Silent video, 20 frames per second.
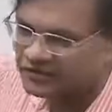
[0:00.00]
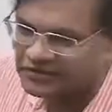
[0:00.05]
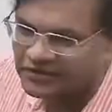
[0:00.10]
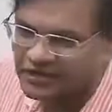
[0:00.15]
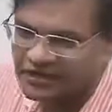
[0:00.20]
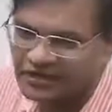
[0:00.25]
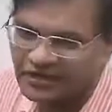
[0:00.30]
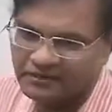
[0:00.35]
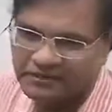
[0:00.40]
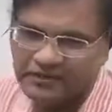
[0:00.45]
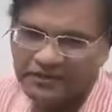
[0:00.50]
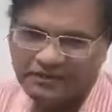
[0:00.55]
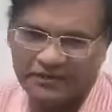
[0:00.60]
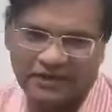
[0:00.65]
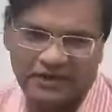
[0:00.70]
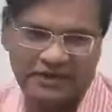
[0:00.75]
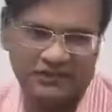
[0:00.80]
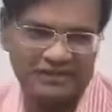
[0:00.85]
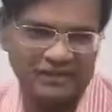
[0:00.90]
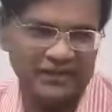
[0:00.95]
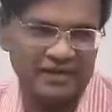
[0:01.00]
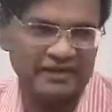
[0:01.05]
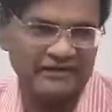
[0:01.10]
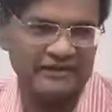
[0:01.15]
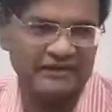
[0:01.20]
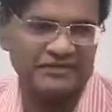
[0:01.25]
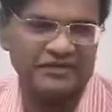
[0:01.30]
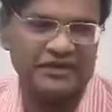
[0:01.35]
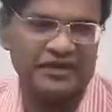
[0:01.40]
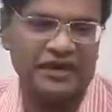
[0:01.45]
in terms of dollars, and they will
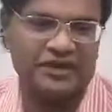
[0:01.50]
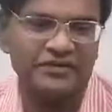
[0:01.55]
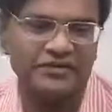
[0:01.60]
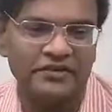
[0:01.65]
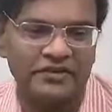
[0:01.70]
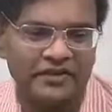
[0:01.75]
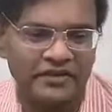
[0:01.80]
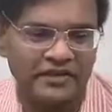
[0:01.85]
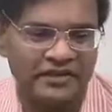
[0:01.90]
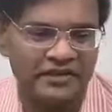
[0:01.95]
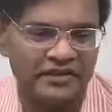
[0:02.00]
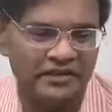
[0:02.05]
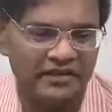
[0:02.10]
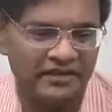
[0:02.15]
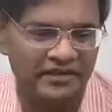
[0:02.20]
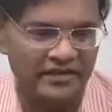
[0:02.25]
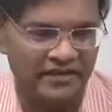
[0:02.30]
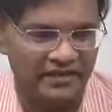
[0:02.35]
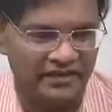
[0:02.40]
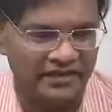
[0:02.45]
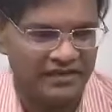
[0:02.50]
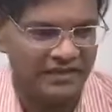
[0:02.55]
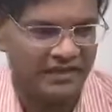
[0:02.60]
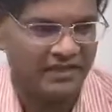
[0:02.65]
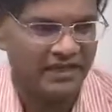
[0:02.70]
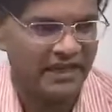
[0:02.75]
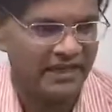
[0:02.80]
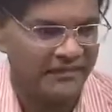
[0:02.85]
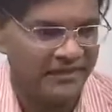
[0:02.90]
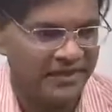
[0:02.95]
charge
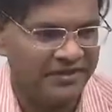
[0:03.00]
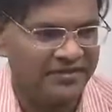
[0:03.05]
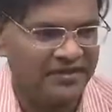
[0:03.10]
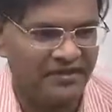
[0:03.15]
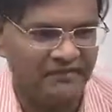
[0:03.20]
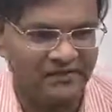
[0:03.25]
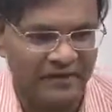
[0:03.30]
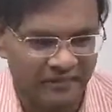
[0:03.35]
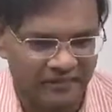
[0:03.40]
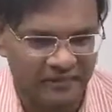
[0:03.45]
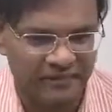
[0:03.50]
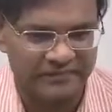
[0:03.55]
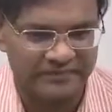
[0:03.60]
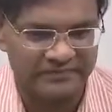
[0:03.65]
commission from you.